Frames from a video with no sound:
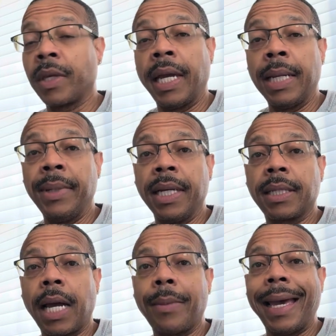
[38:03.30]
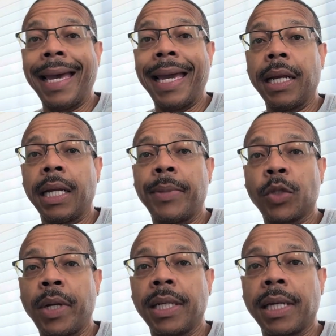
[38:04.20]
in the meantime and in the
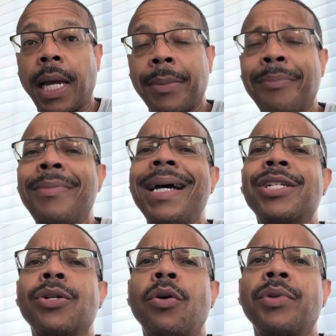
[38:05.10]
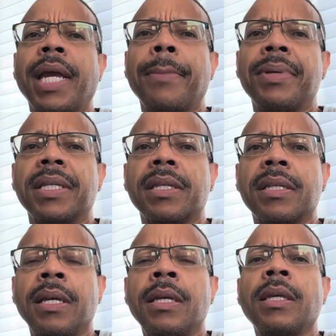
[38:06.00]
between time, mind your own damn
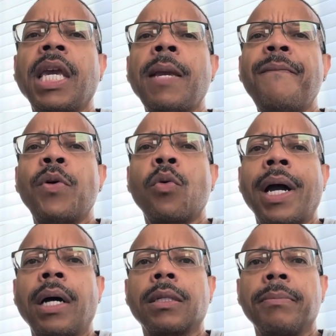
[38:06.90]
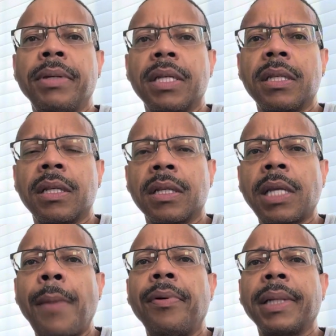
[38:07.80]
business. Keep folk out your business and
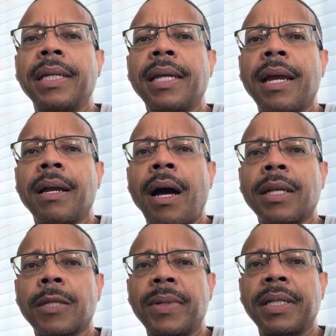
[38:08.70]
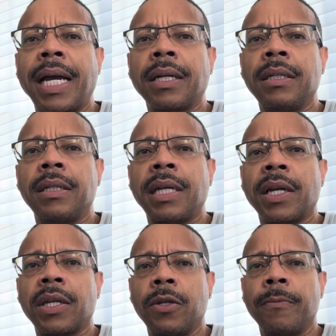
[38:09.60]
stop all that damn gossiping. Not good,
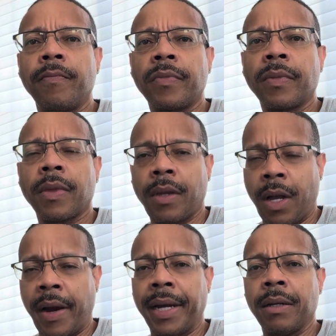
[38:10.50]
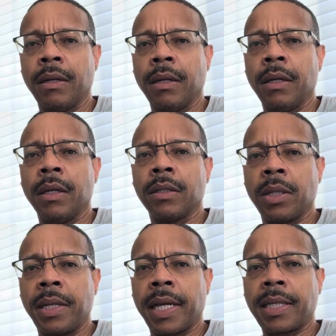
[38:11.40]
not cute. All right. Until
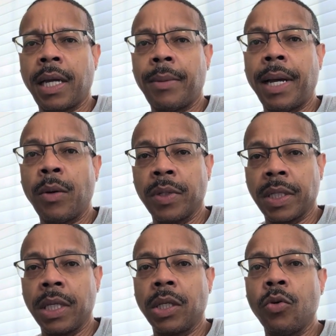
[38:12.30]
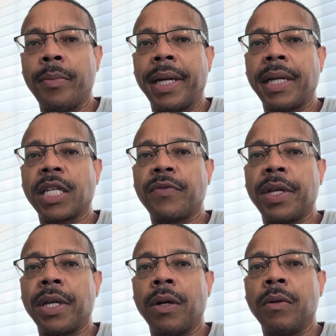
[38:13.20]
the next time, I will see you in my next
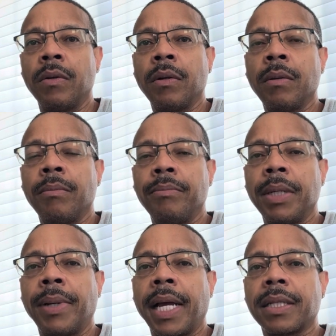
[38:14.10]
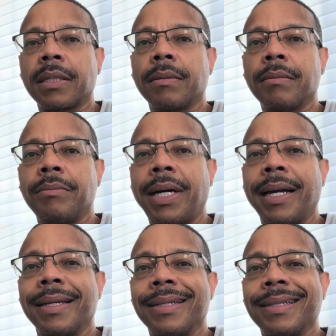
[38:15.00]
video. Be blessed. Bye.